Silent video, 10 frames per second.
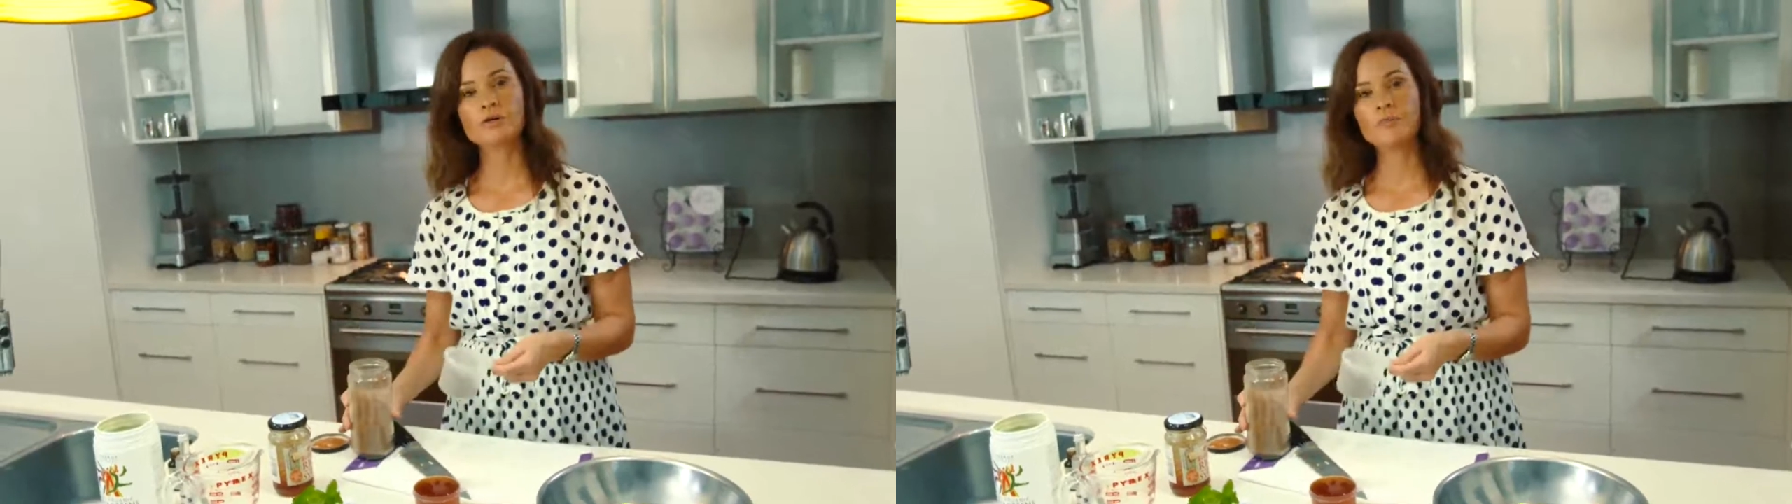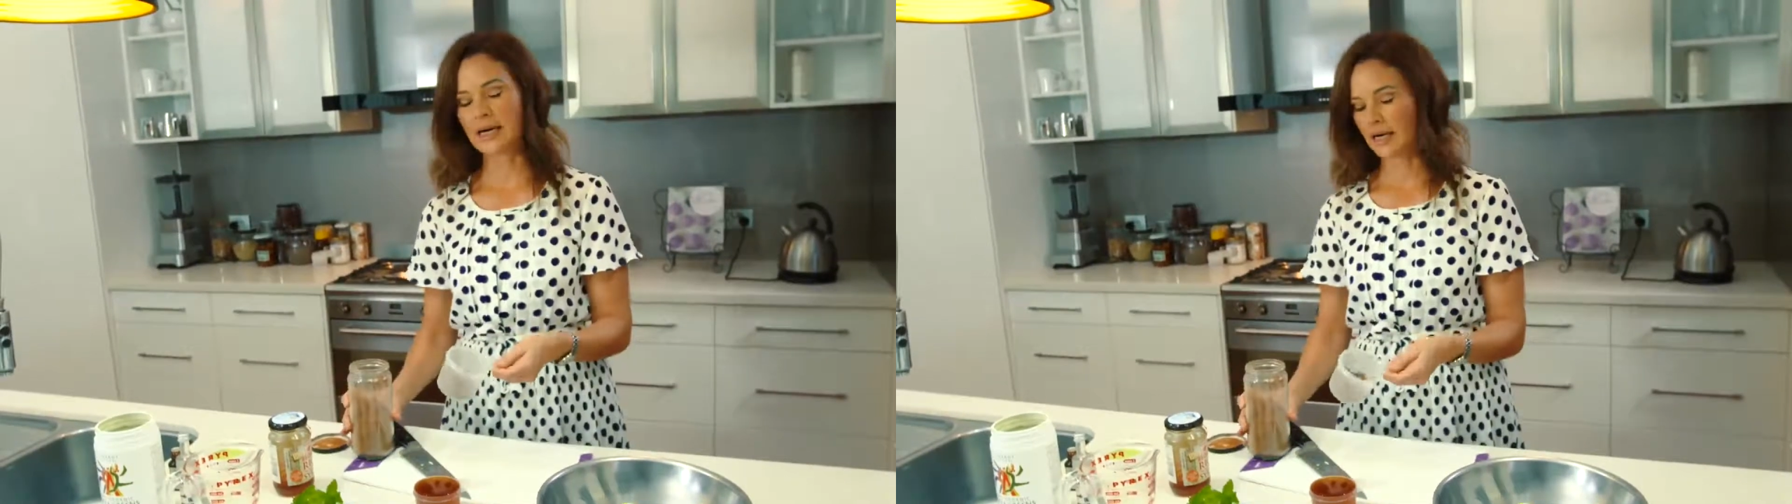
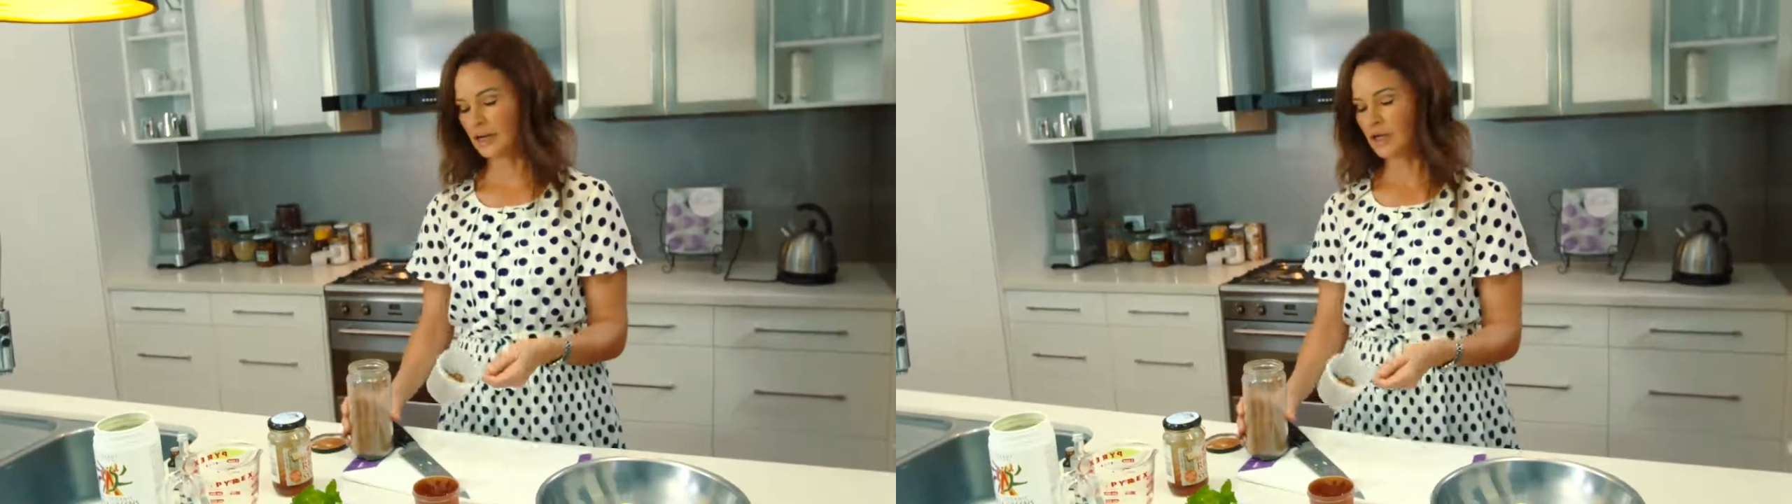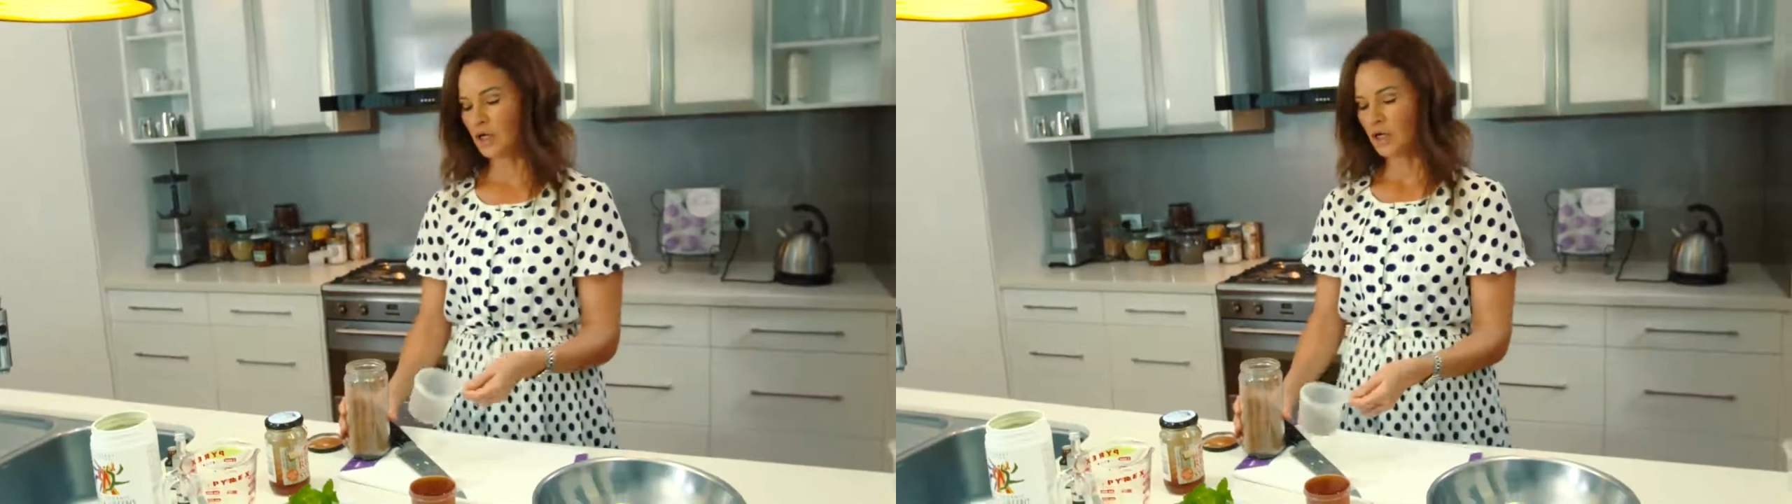
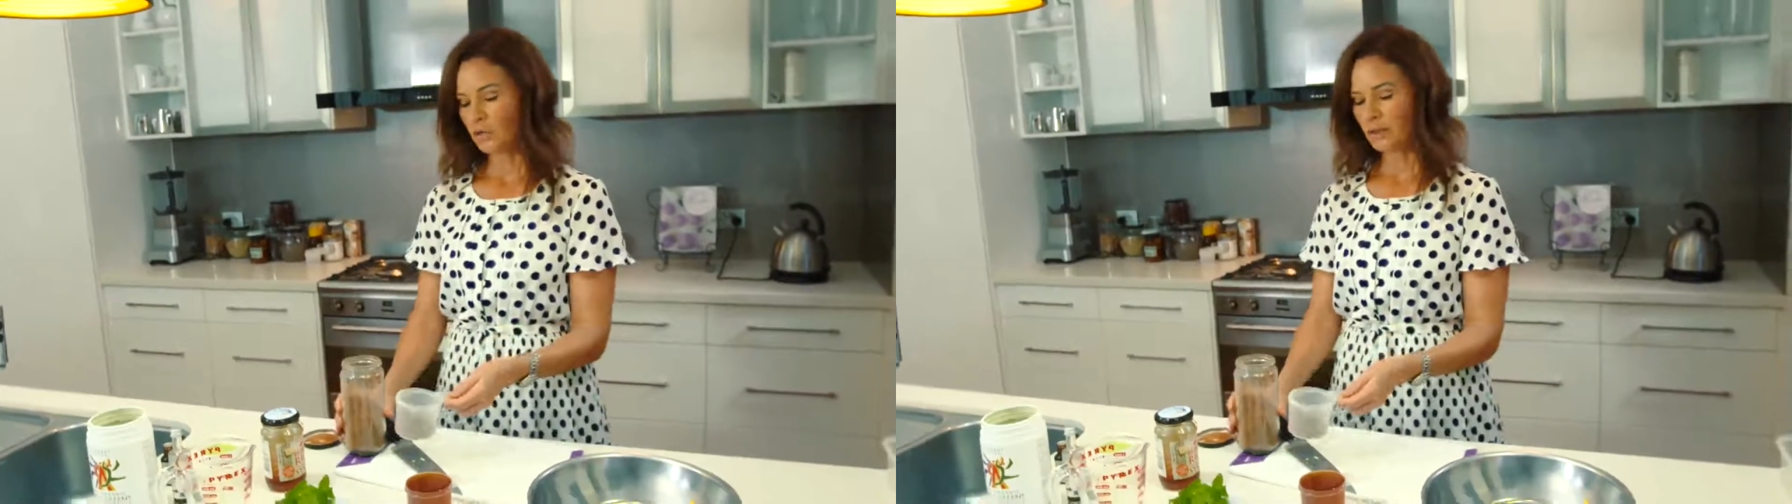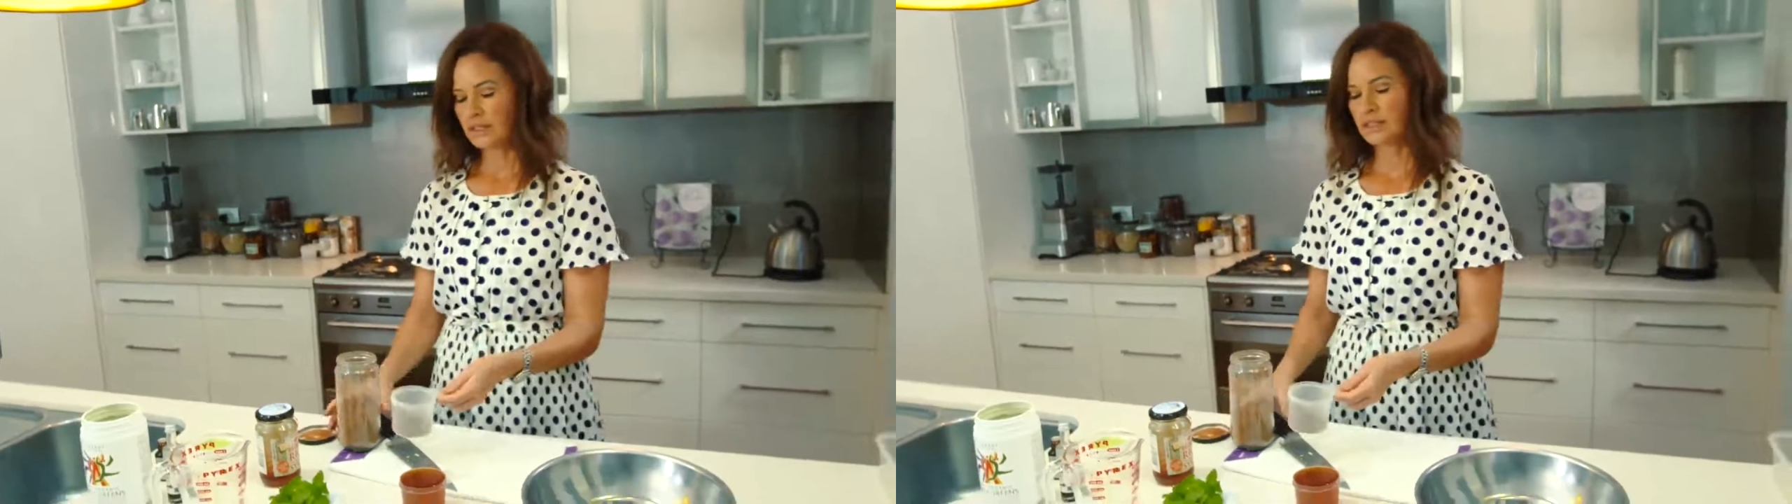powder,
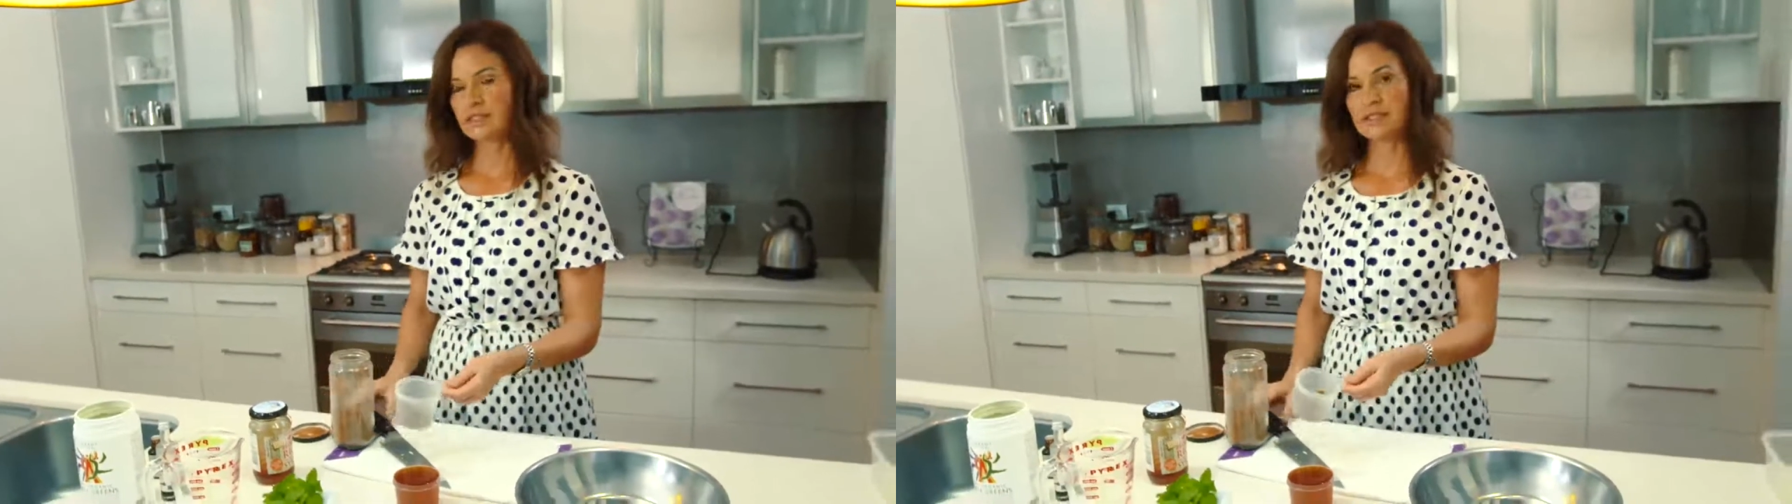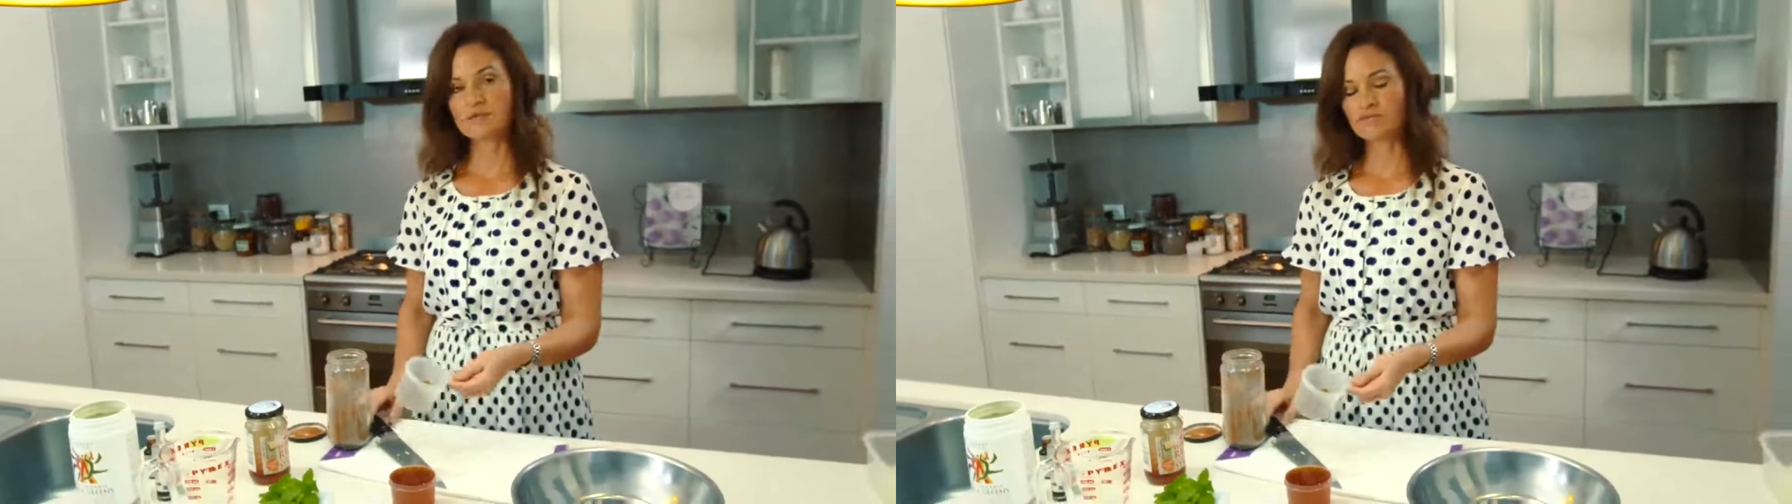which is just